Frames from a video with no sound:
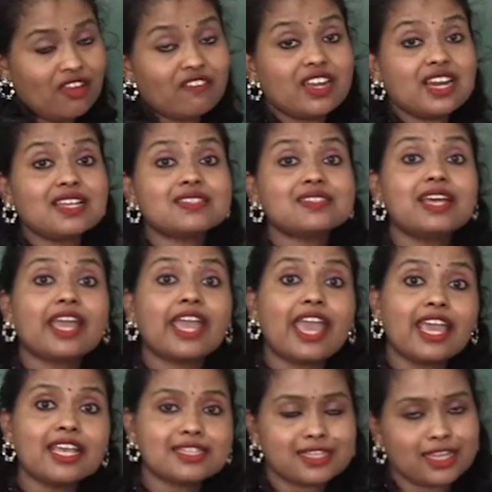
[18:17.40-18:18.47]
whereas the
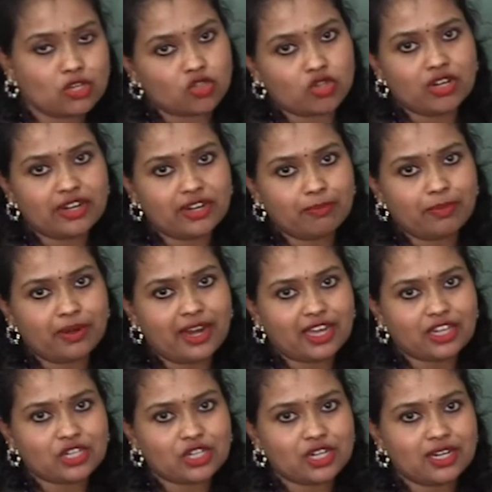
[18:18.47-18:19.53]
asexual
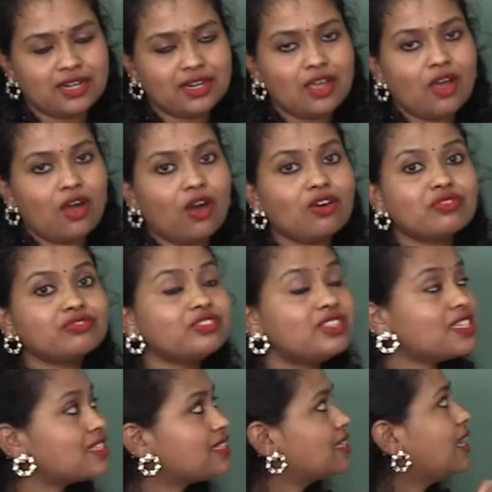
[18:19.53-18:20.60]
reproduction of
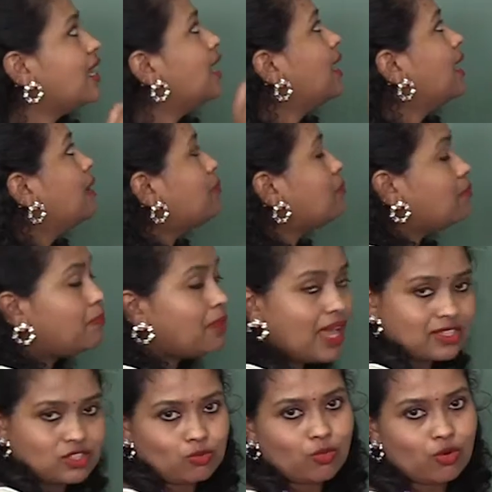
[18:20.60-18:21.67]
this
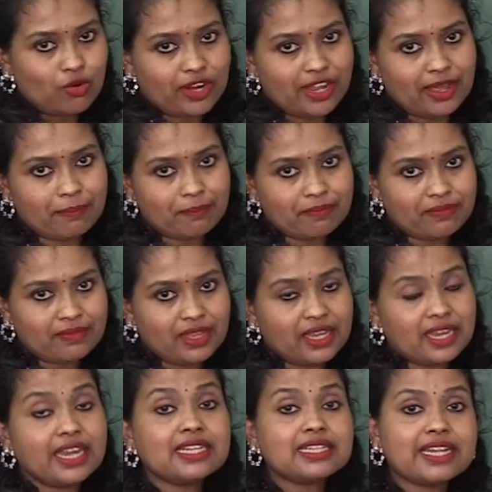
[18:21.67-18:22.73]
Plasmodium,
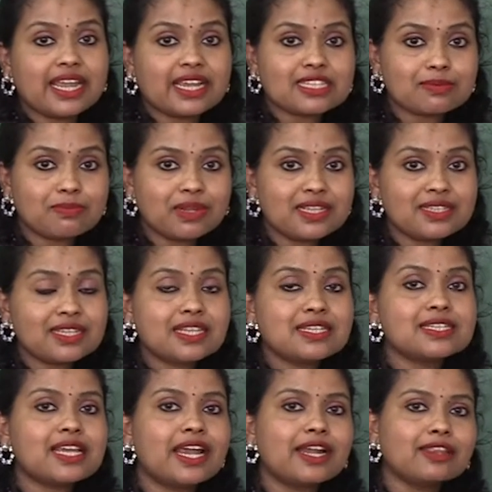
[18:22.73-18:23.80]
it takes place
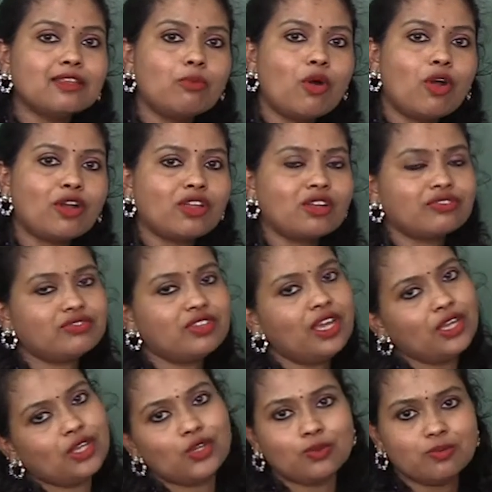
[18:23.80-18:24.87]
inside the body of the
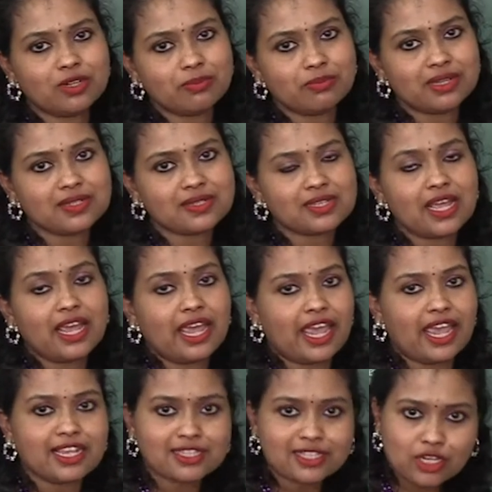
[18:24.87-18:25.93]
human beings.
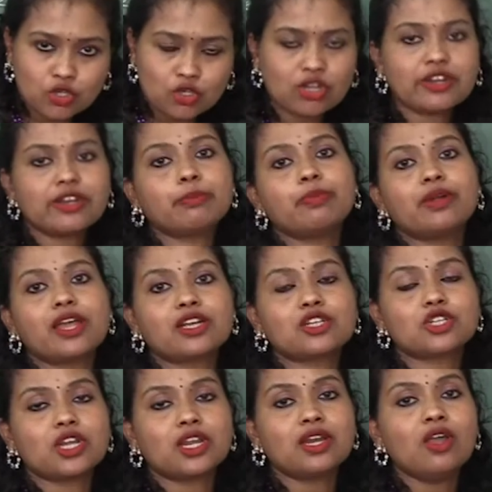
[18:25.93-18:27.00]
Asexual
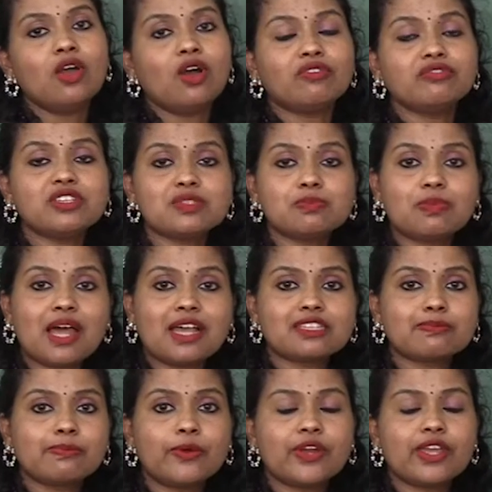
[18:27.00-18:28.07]
reproduction of this
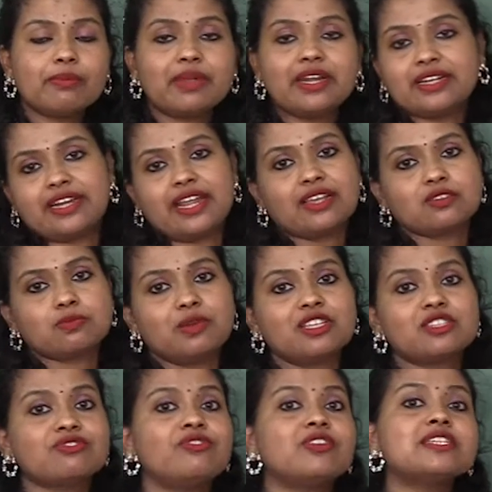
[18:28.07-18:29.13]
Plasmodium, it takes
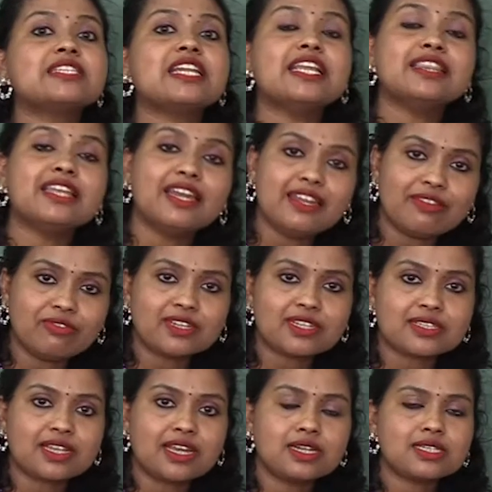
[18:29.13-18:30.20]
place first in the liver
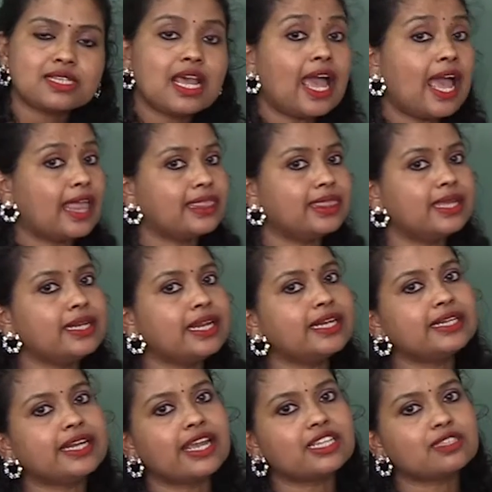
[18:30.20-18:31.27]
cells and then
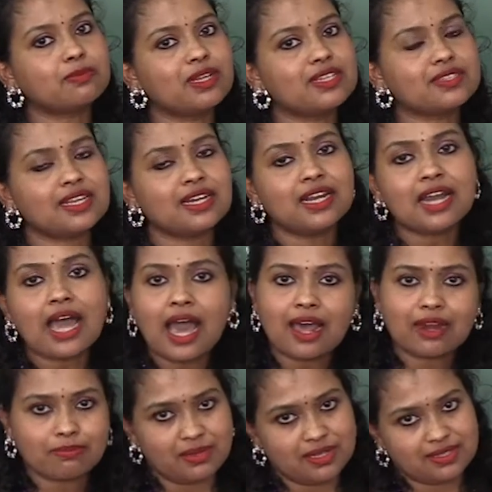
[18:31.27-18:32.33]
it takes place in an
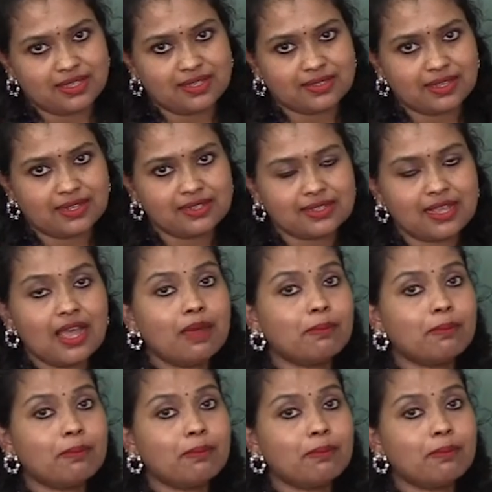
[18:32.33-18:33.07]
RBC cells.